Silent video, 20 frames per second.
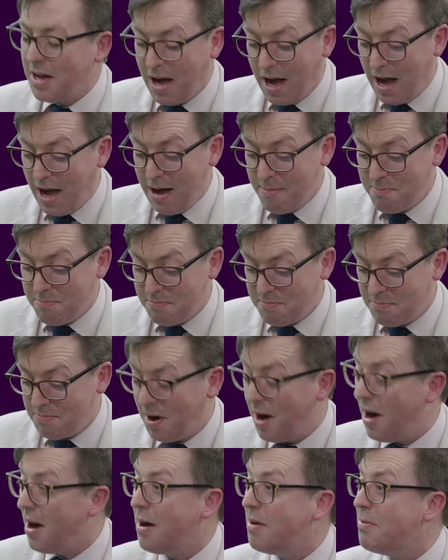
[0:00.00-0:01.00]
So you lot
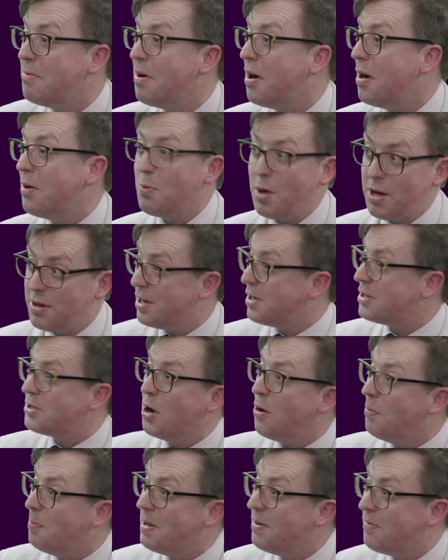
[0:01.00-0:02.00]
have probably made it. That's
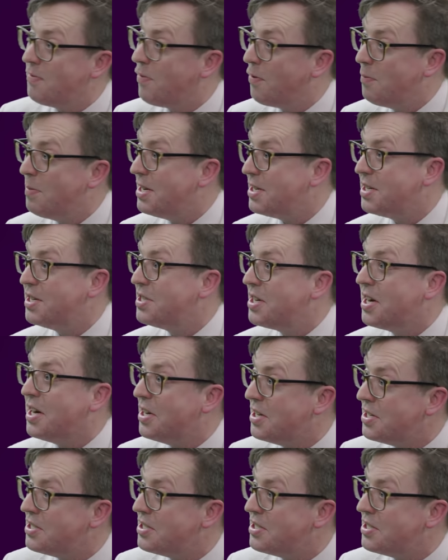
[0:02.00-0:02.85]
not me. Well, not you, judge.